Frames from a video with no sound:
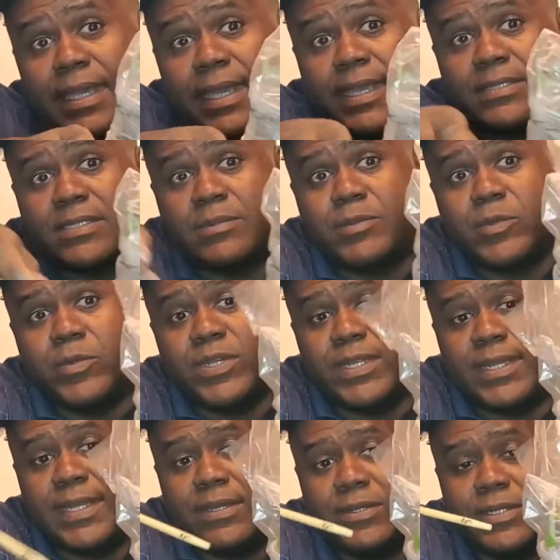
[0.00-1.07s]
As I
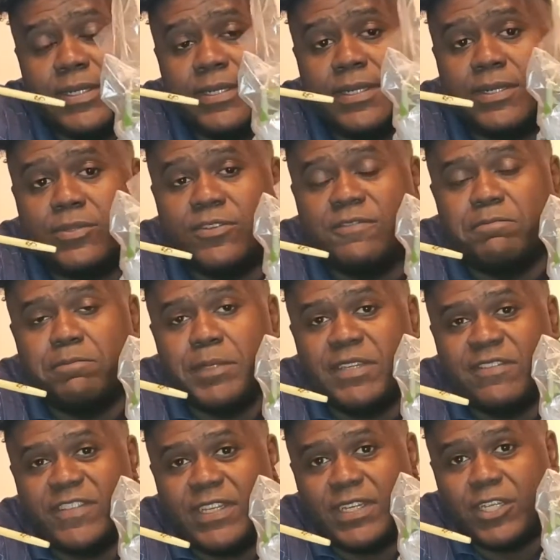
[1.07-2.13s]
pointed out in another
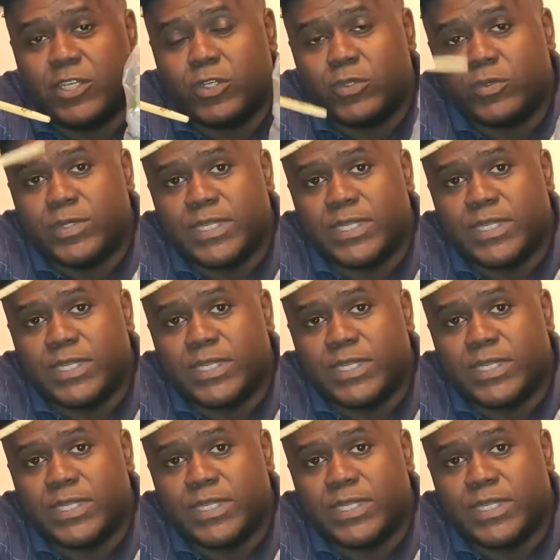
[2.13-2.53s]
video